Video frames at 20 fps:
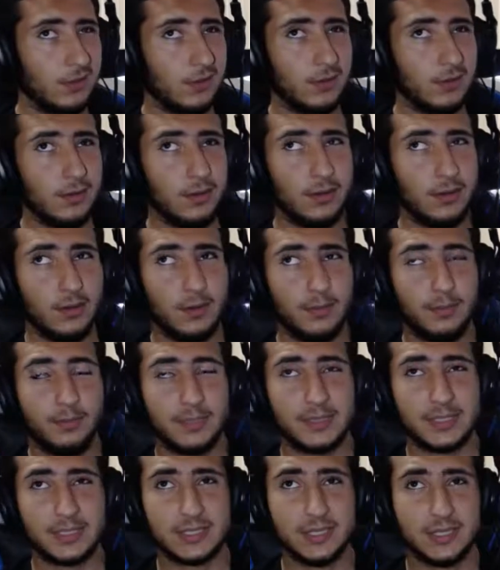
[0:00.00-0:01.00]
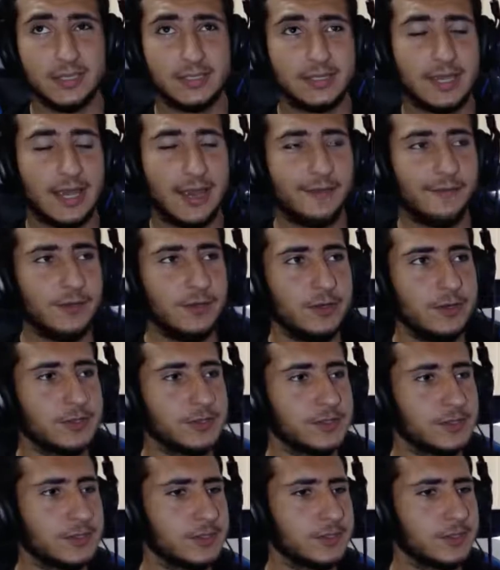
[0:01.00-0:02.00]
Besides
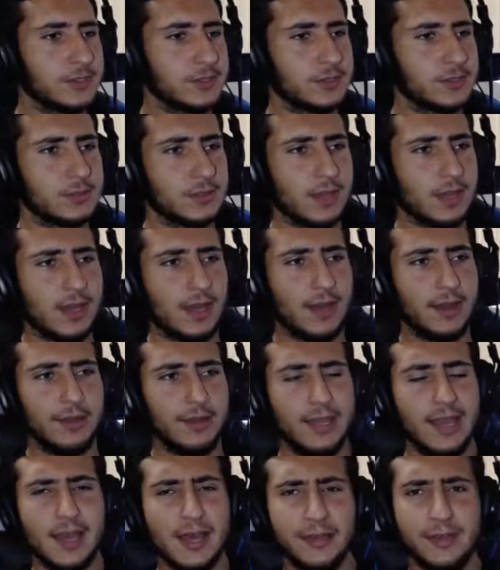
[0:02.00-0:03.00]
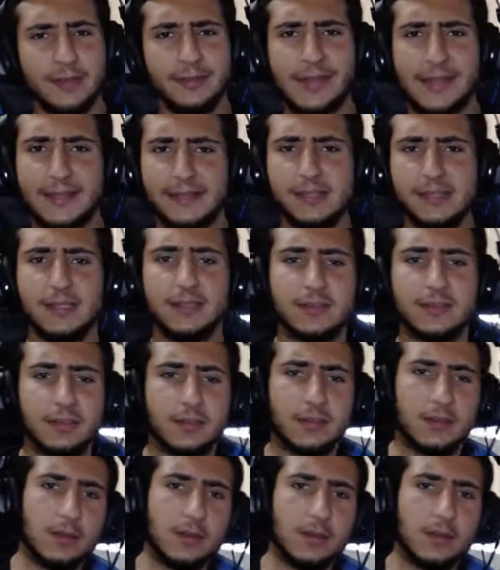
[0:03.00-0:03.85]
Havertz, and yeah, I think that's it.